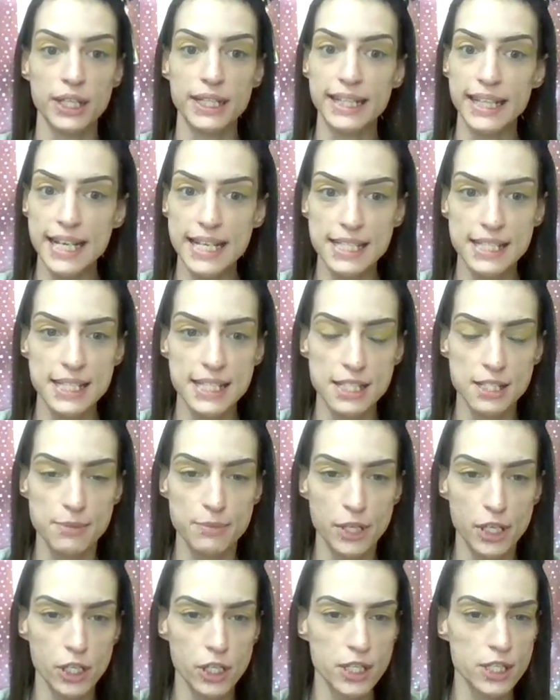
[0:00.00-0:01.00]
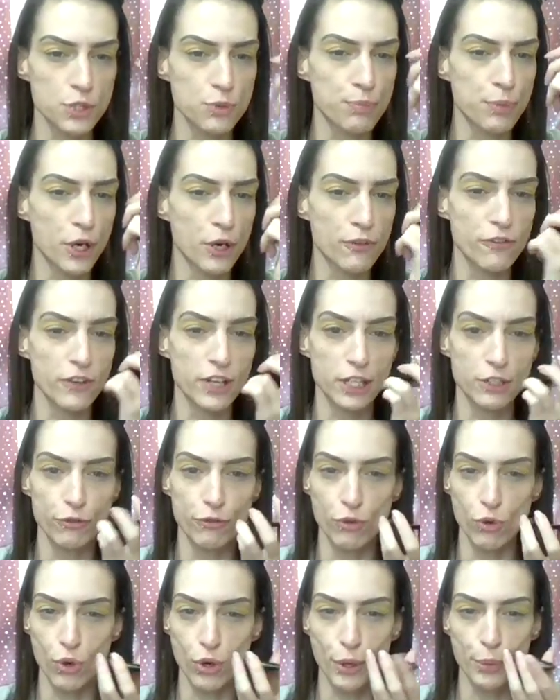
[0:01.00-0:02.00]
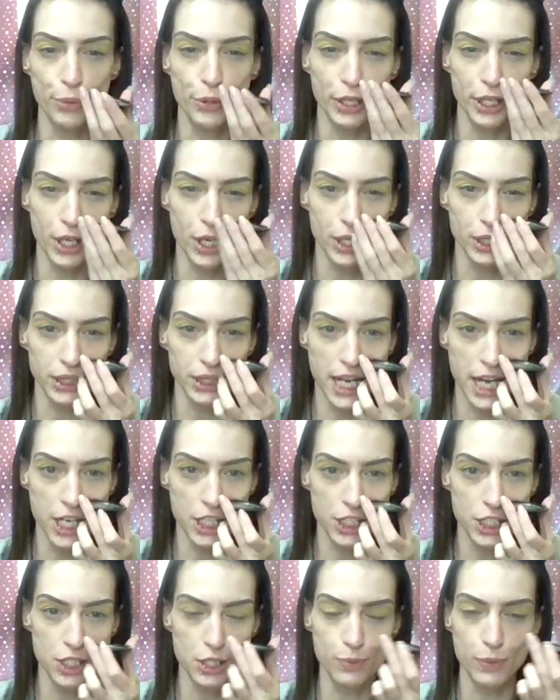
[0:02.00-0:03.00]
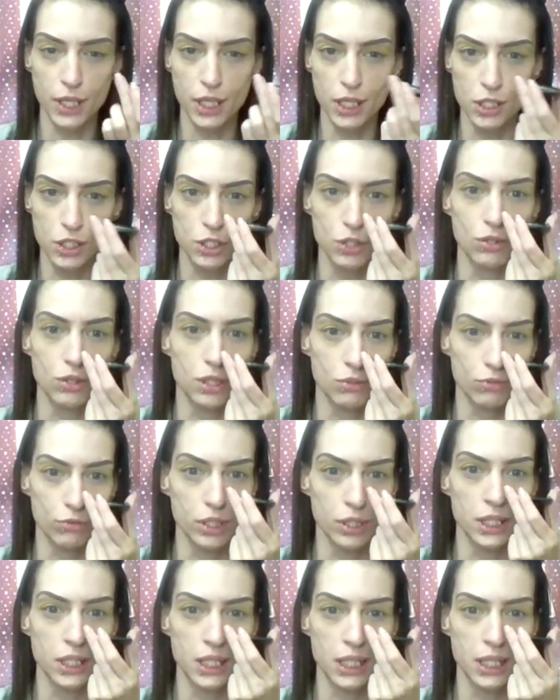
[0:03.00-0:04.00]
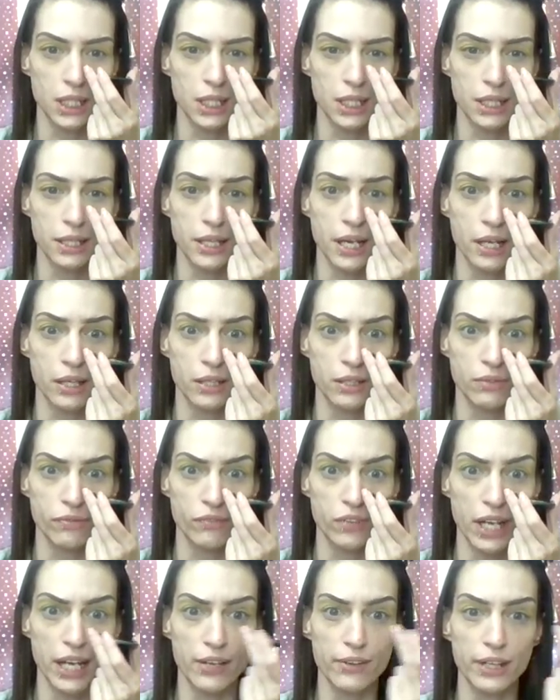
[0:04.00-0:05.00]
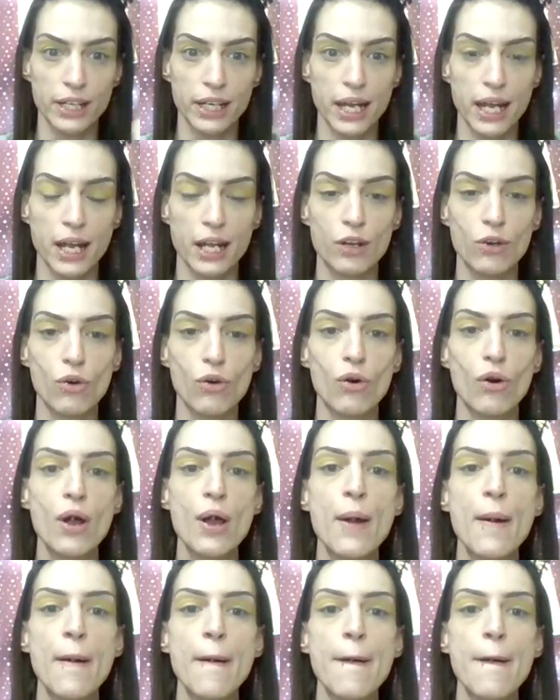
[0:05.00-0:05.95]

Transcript: Yes, this mirror is perfect for putting on lashes because you can really get it in that unflattering angle.